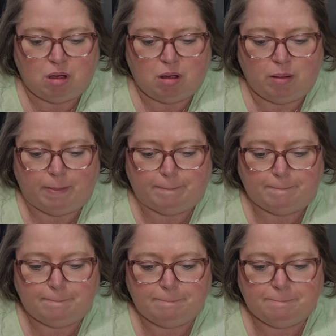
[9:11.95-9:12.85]

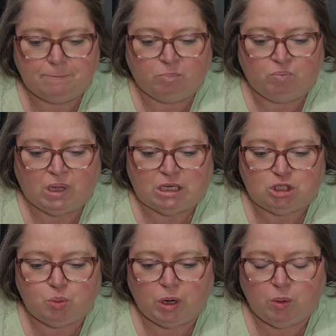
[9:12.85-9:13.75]
21
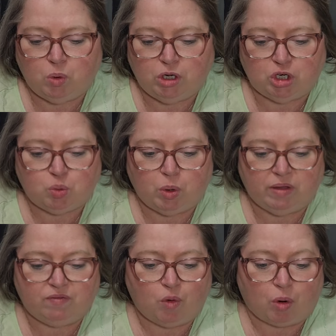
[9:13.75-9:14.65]
to
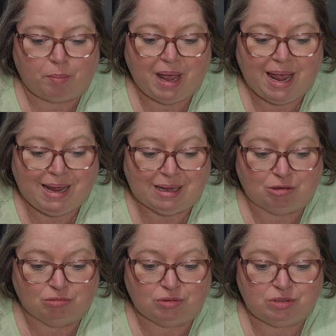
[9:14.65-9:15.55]
24
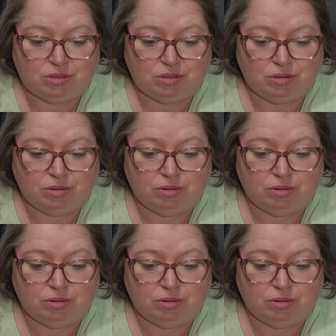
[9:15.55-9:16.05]
pounds.